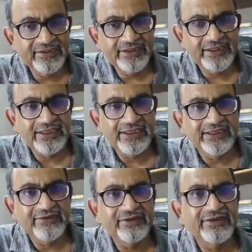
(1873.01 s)
he
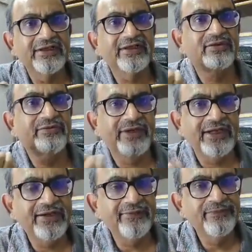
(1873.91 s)
leaked everything into the
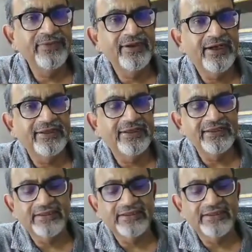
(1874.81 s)
belly and then